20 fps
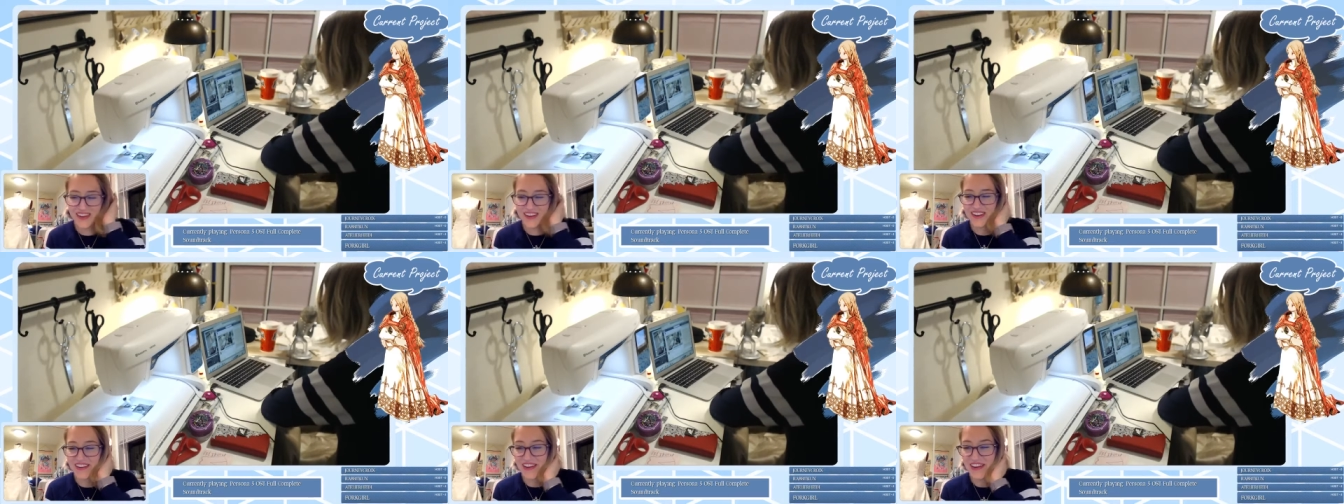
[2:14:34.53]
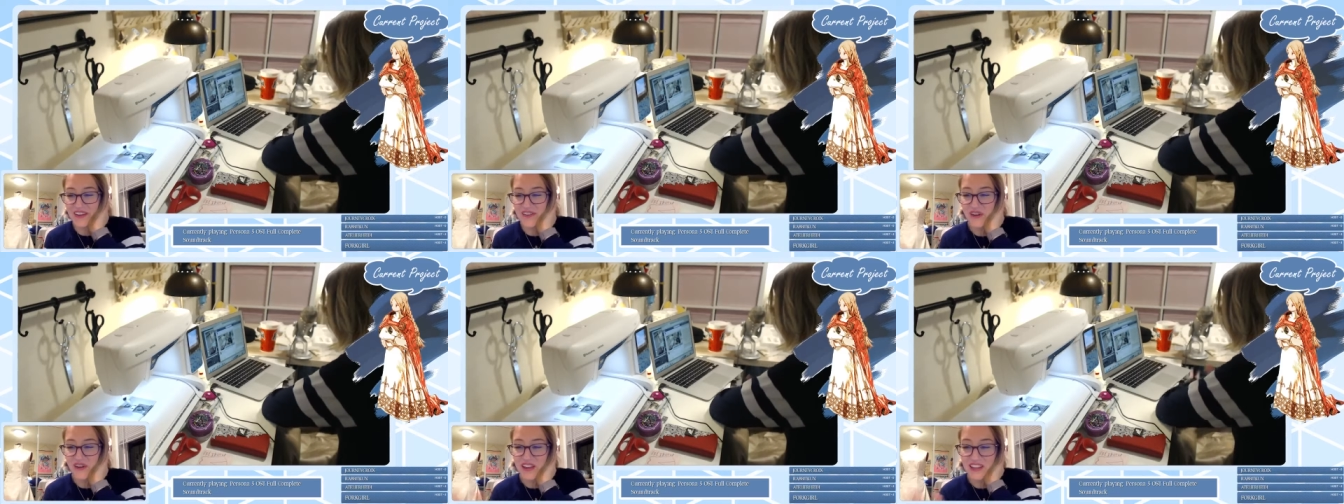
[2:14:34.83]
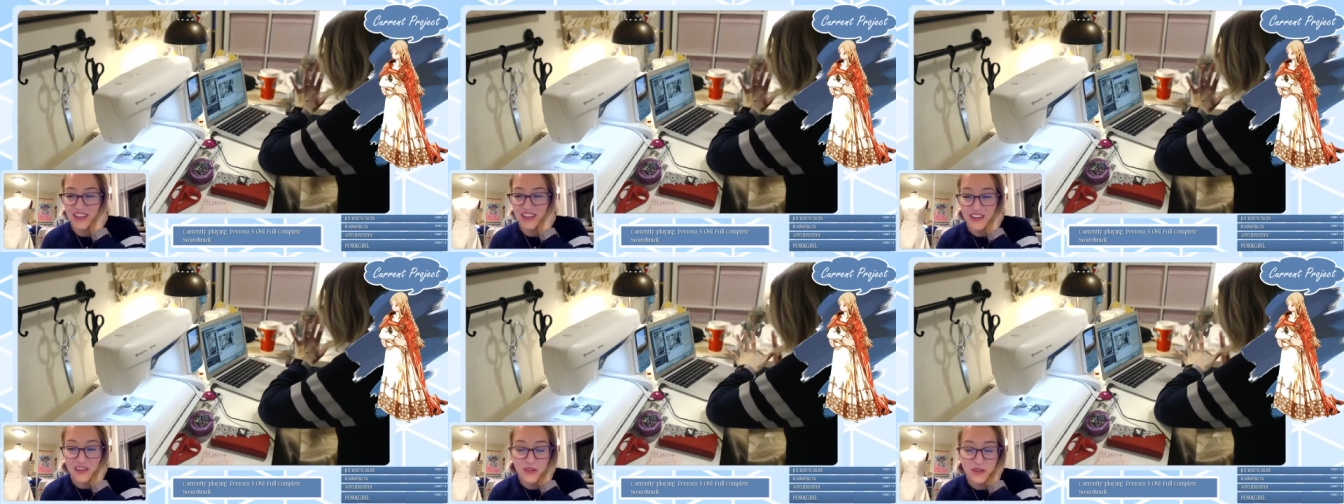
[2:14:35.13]
anyway,
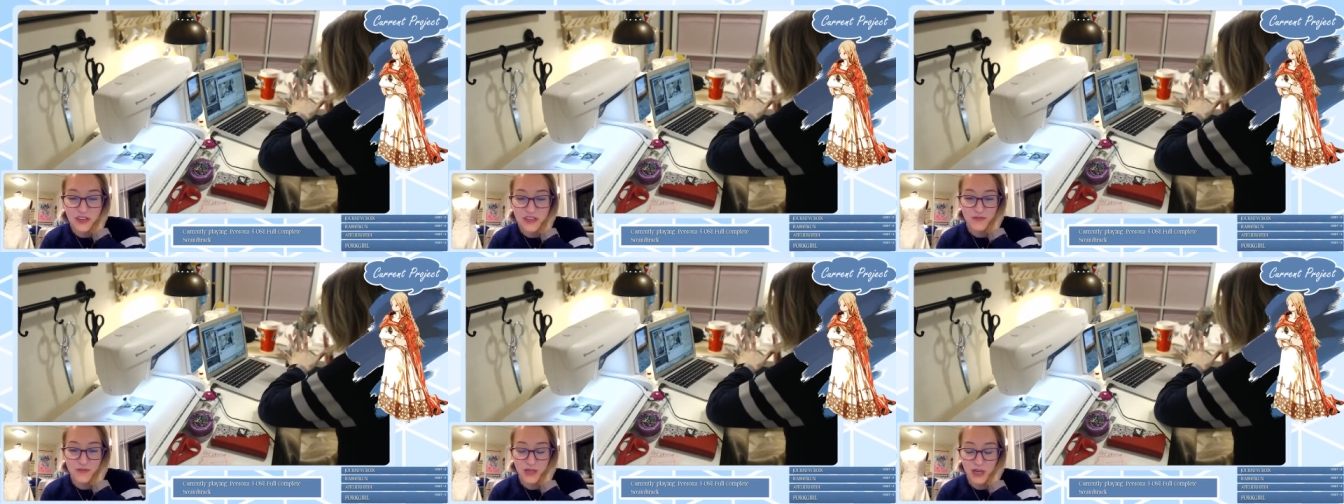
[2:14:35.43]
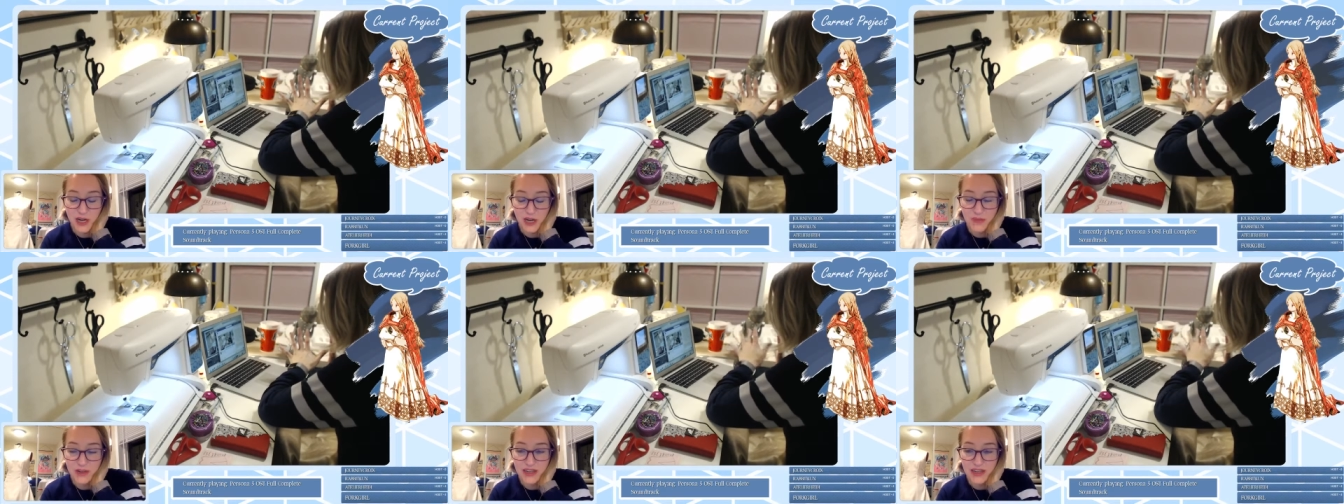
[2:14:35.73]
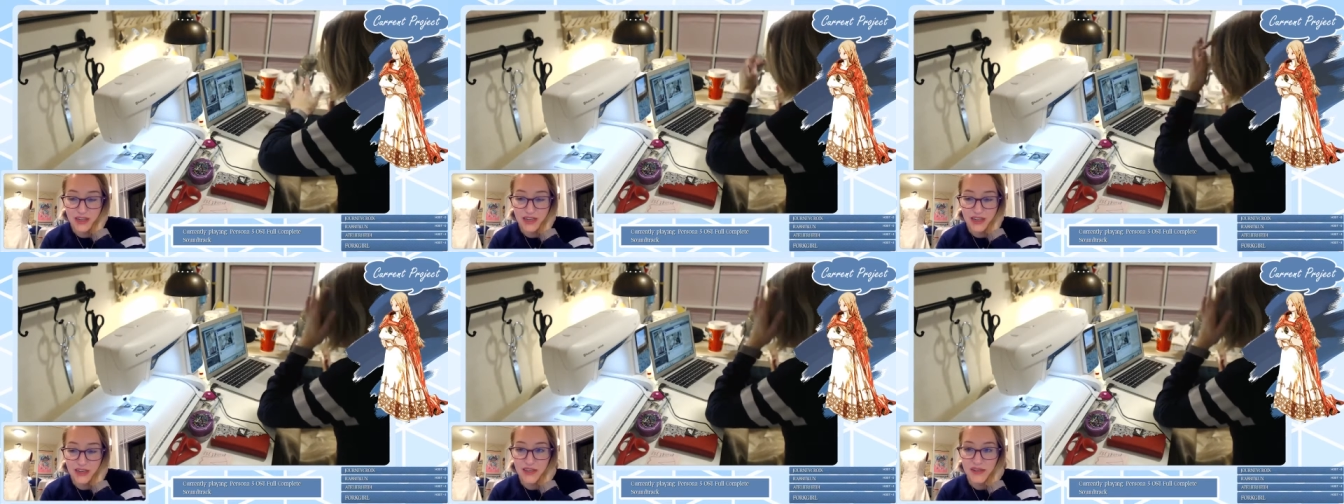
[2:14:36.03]
thank you guys for
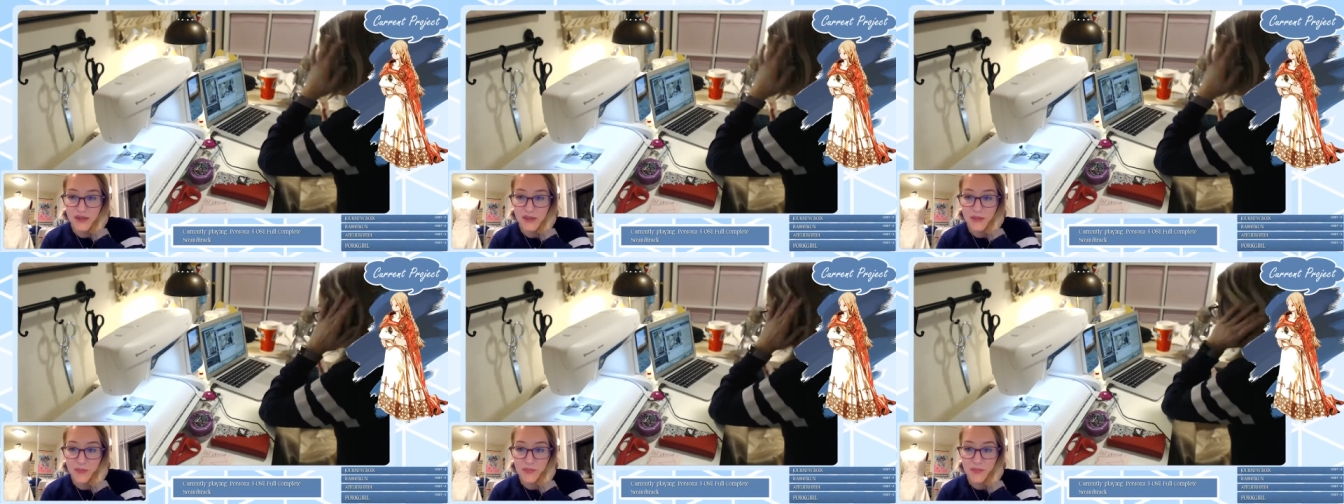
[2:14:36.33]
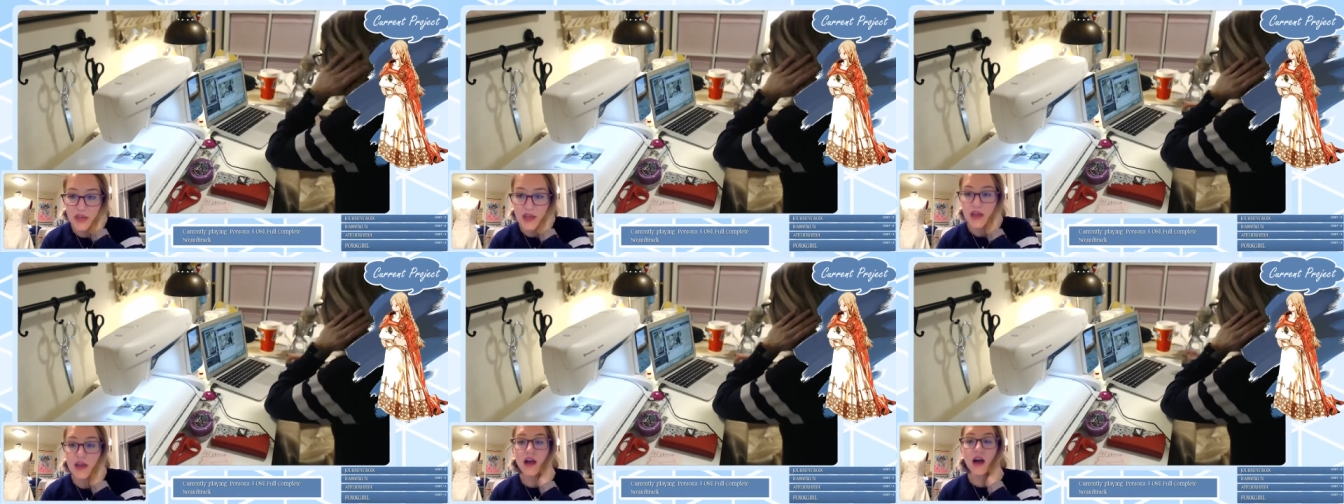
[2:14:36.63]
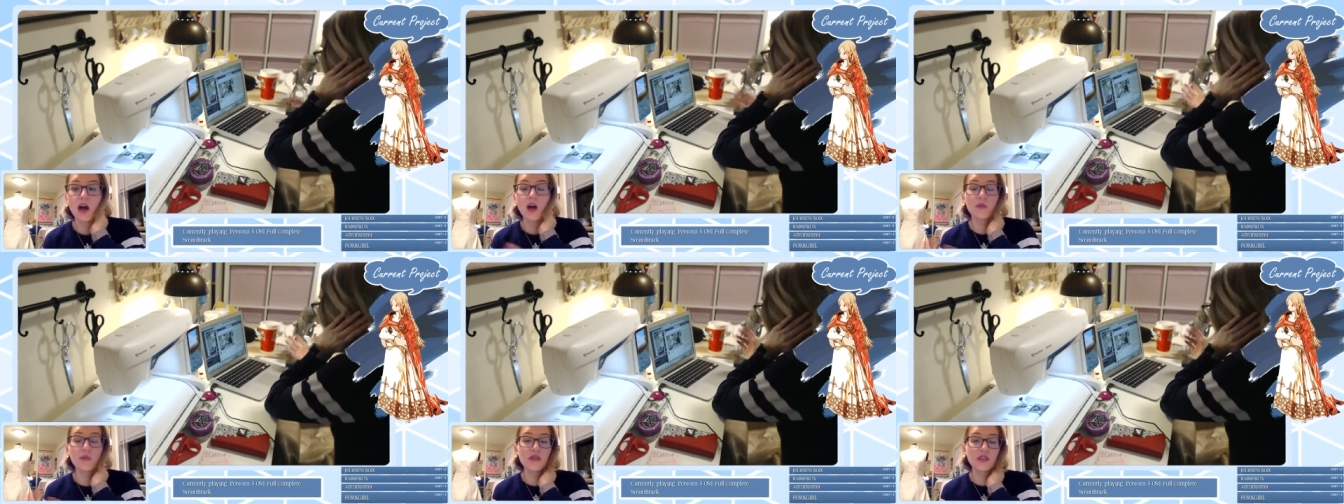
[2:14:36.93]
coming. Um,
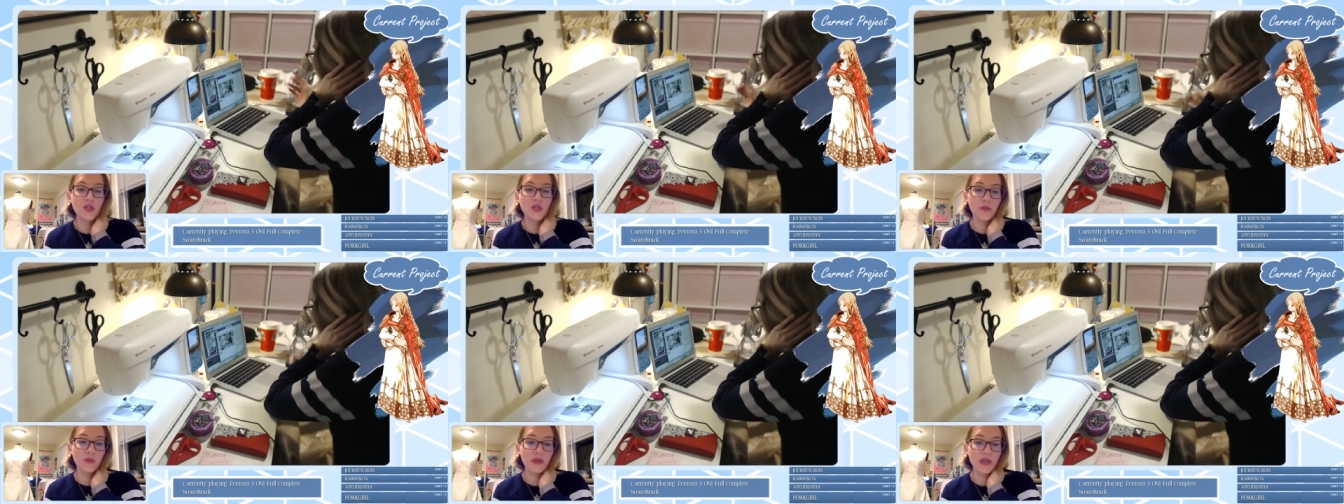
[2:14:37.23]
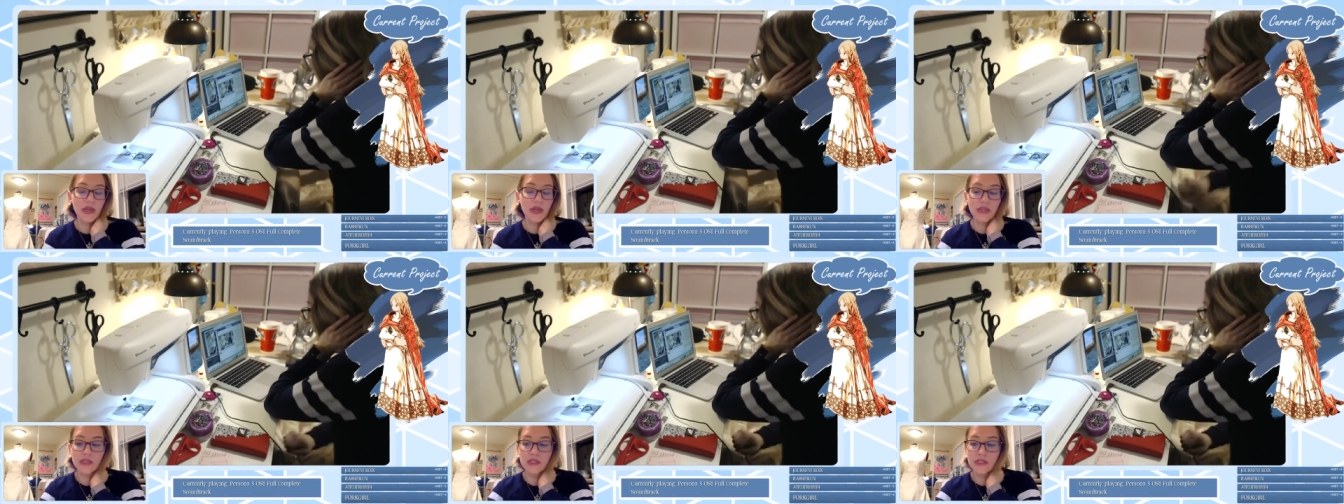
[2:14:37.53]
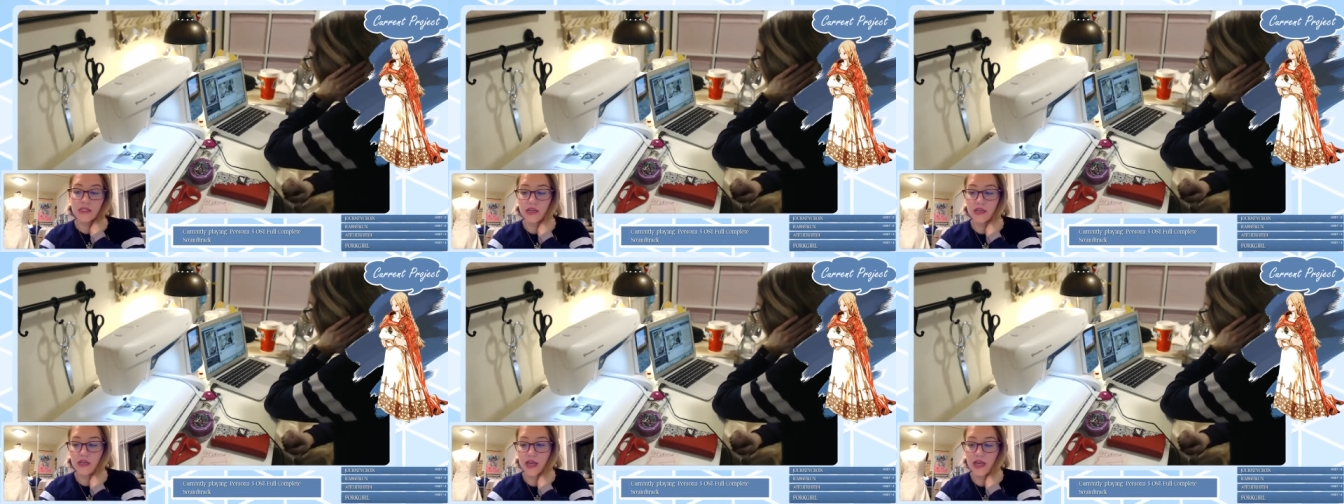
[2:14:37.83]
I'll be streaming again
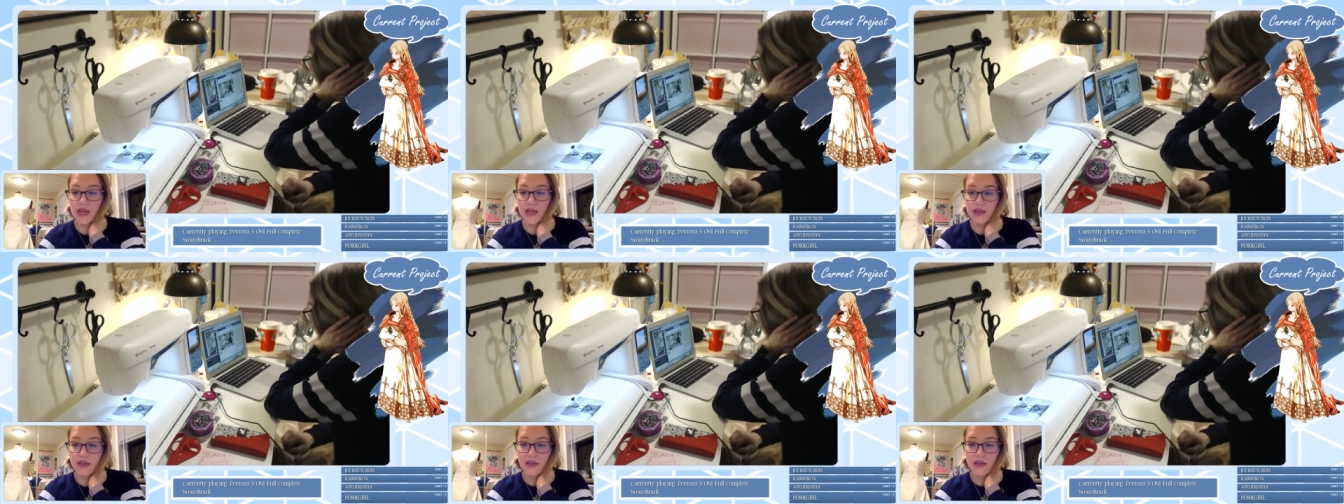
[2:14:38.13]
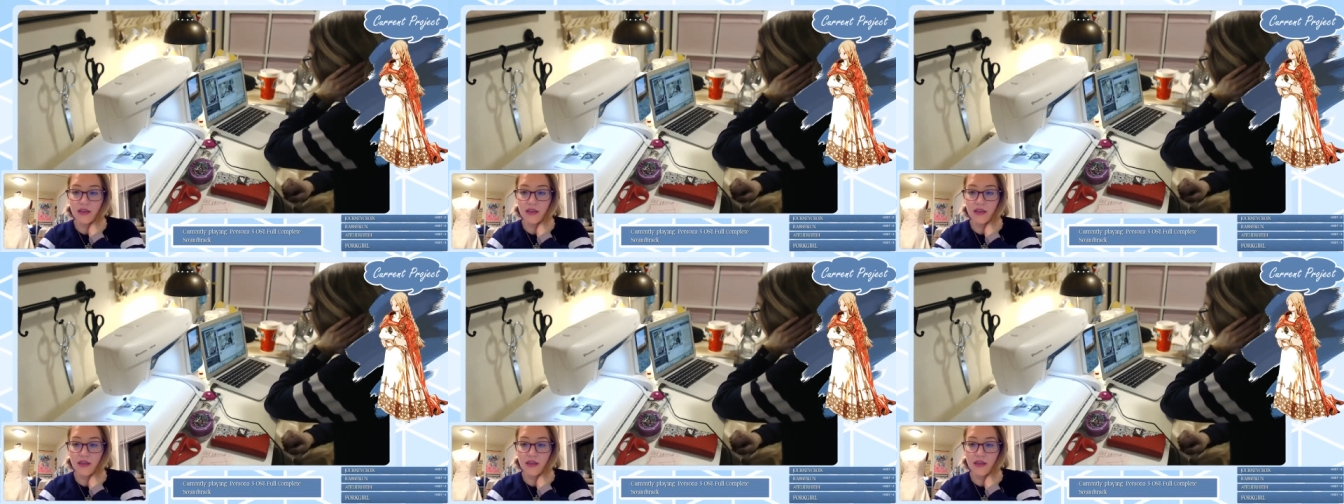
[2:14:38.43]
Sunday.